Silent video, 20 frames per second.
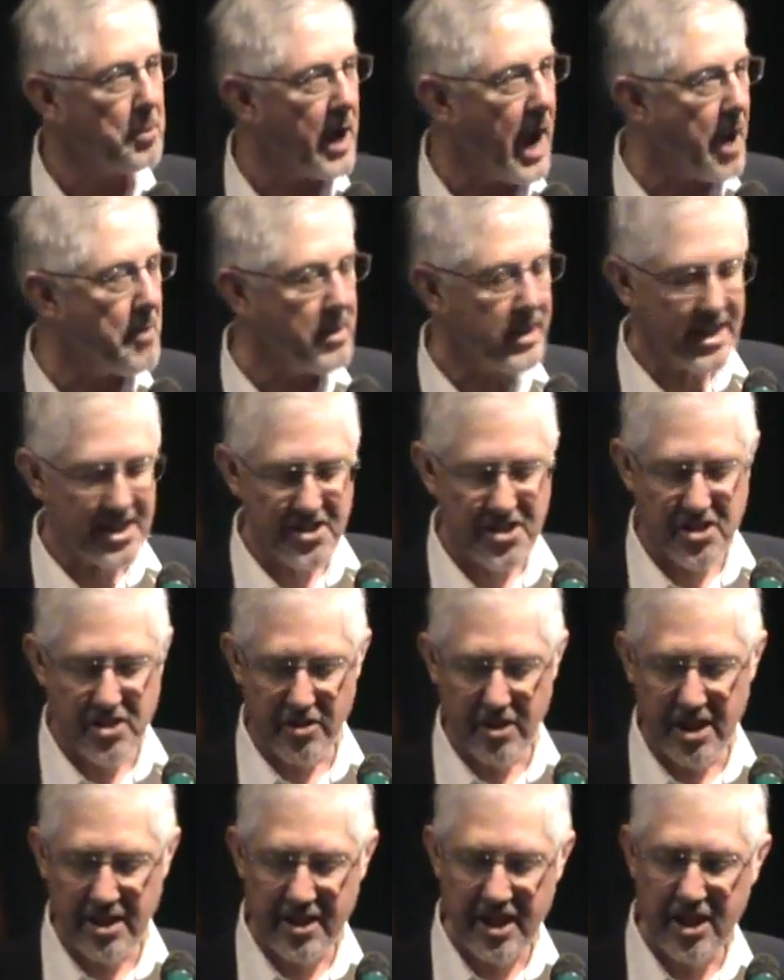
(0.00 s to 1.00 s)
prominence
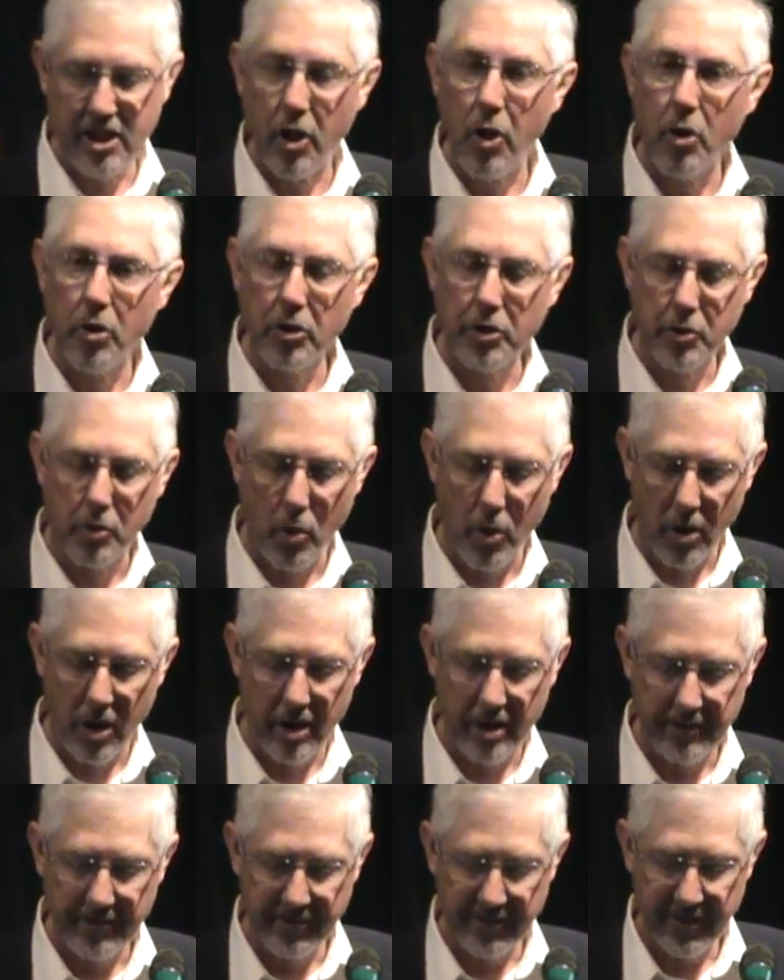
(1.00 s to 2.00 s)
during the Cold
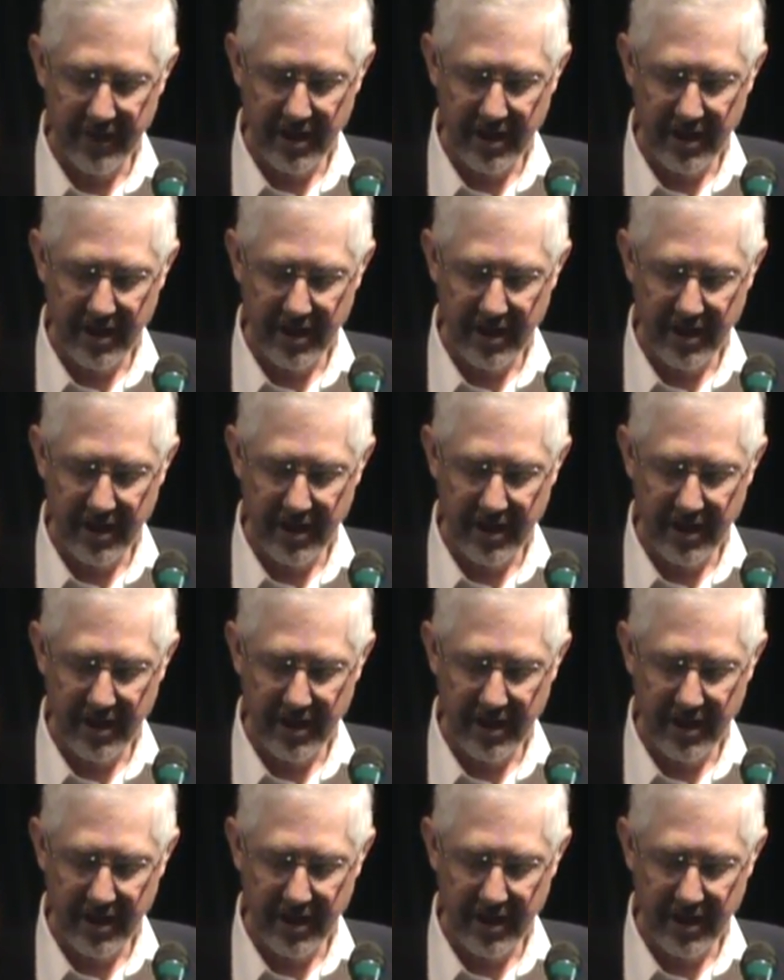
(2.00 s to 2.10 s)
War,